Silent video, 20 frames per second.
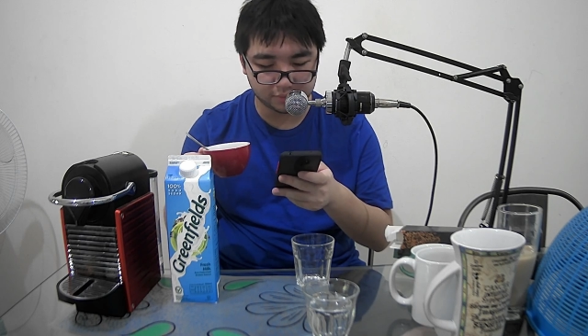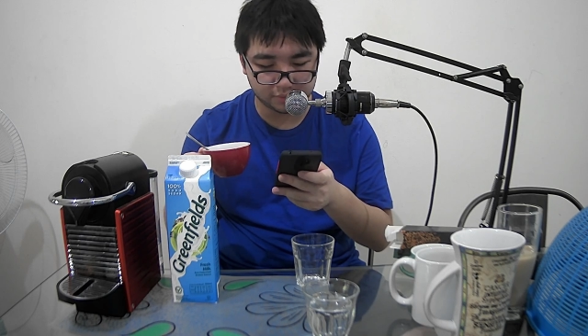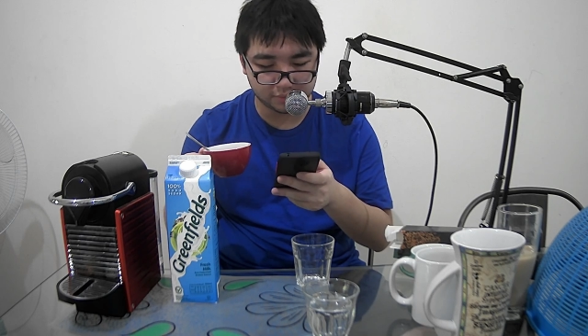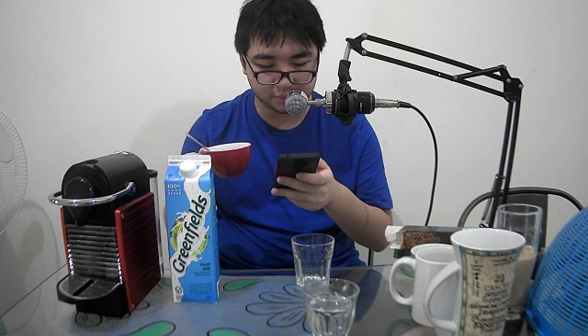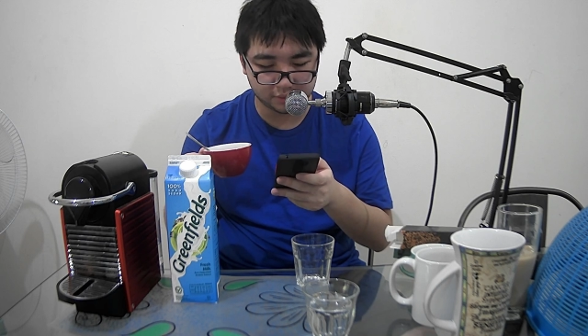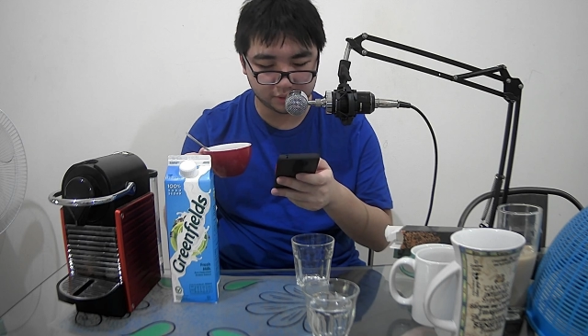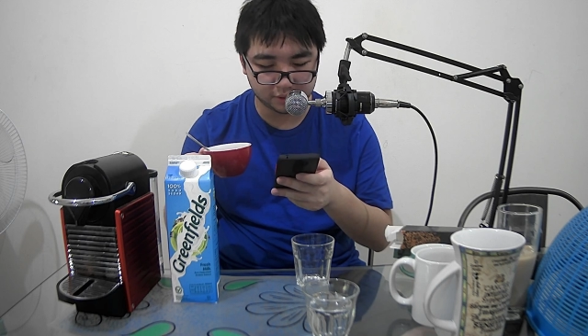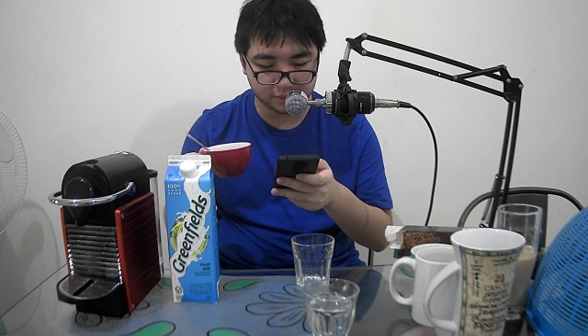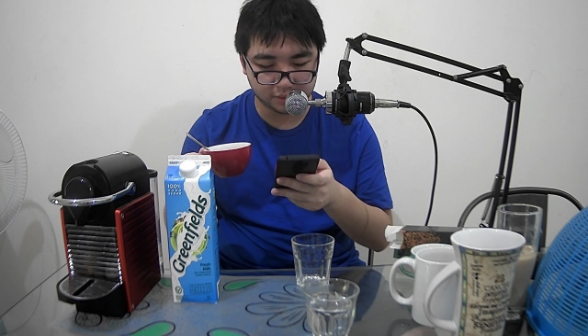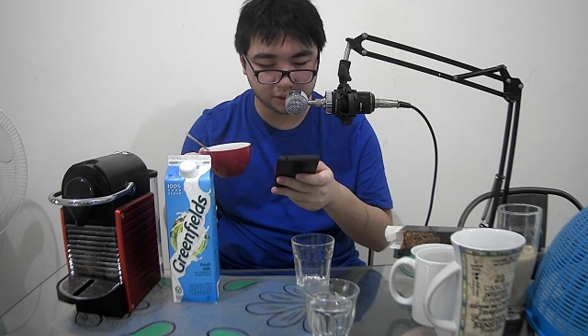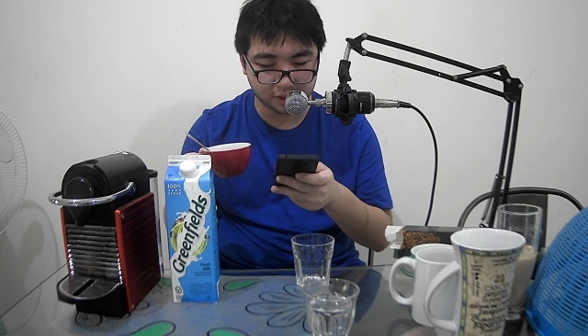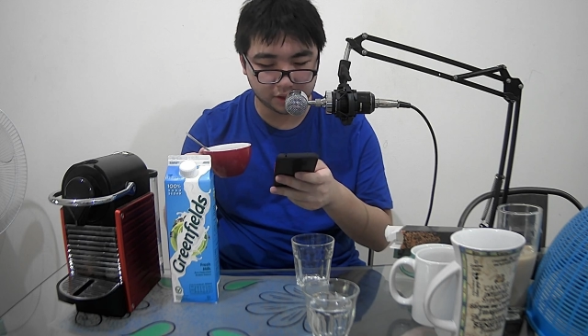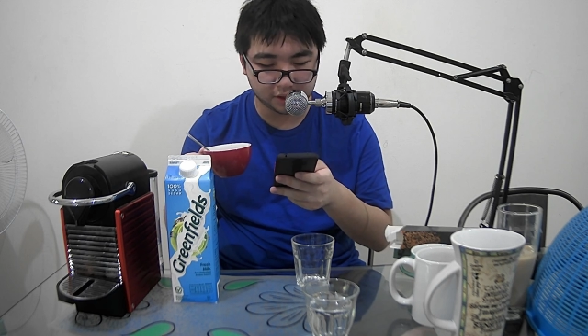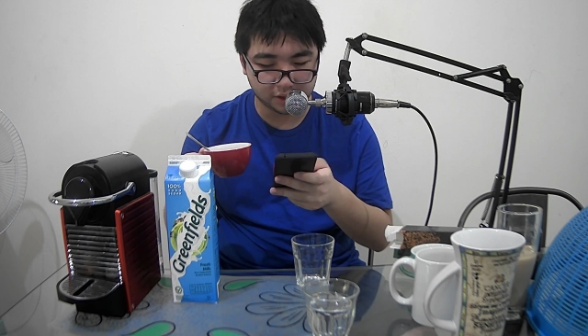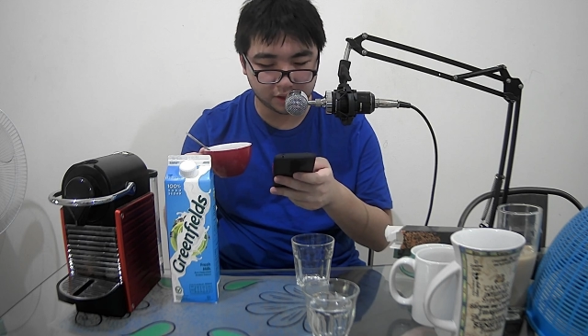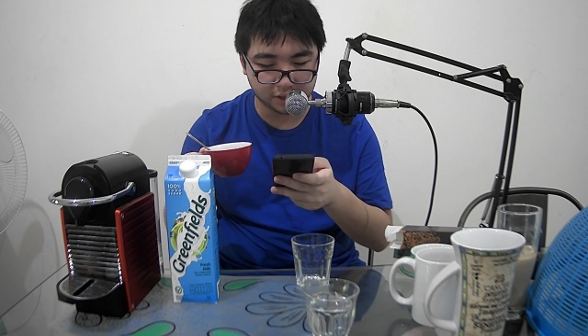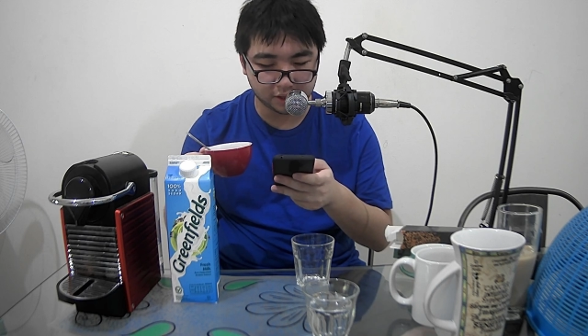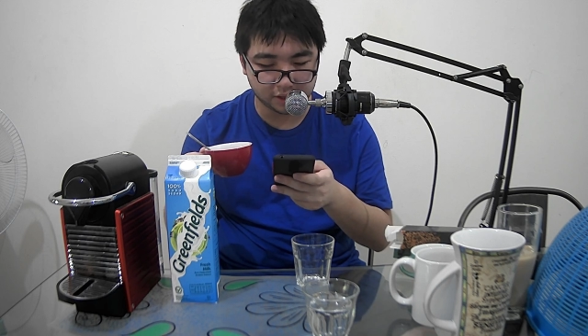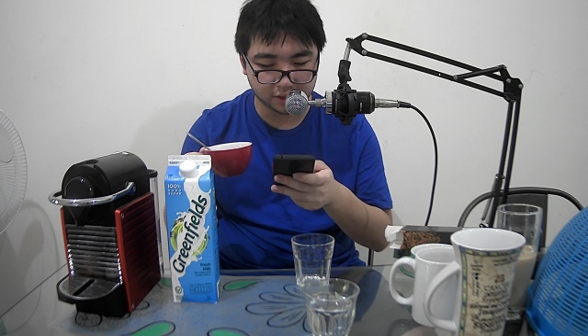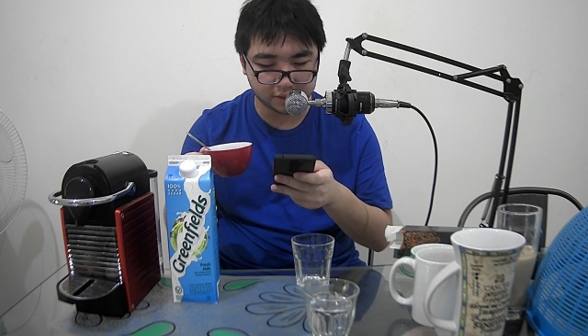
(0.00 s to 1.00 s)
the
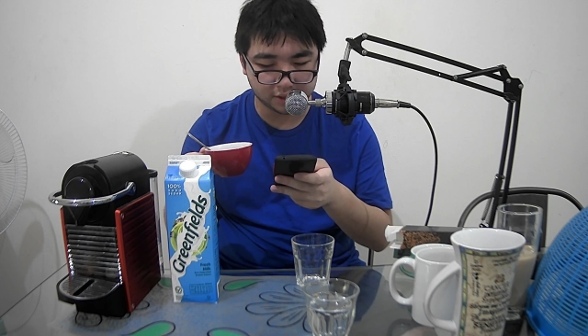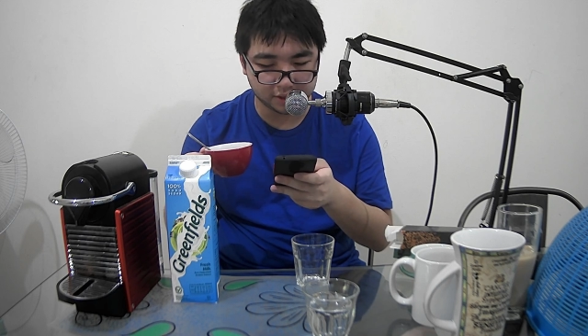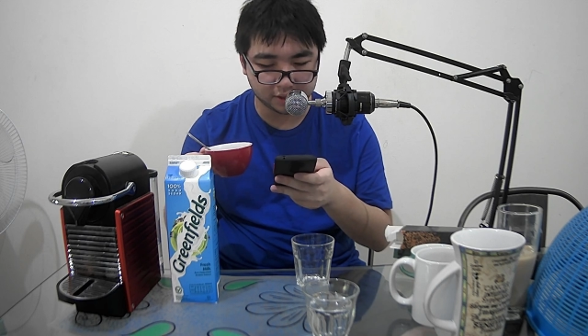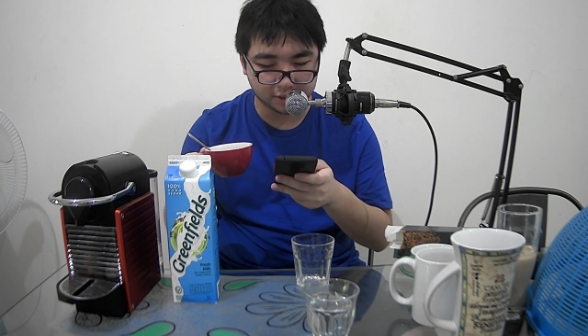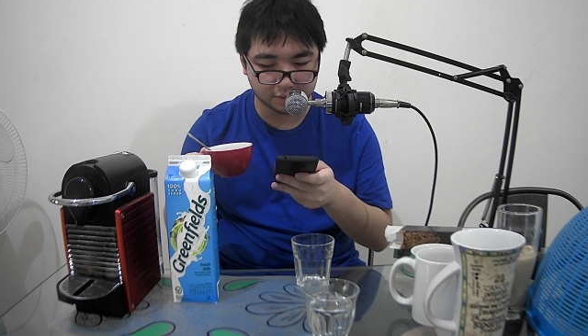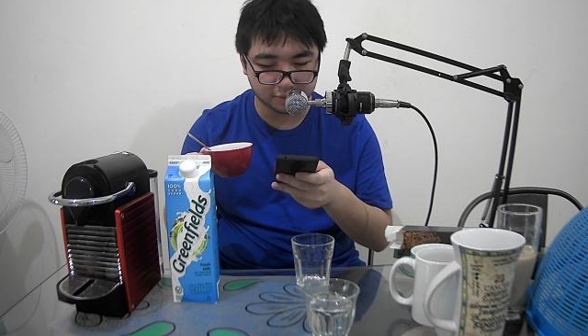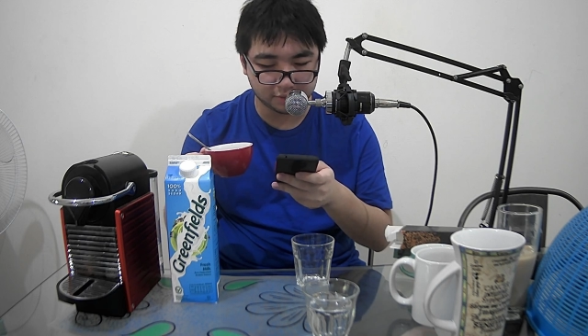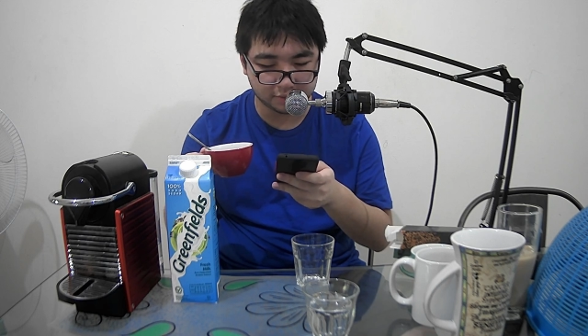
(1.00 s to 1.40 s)
body and stuff,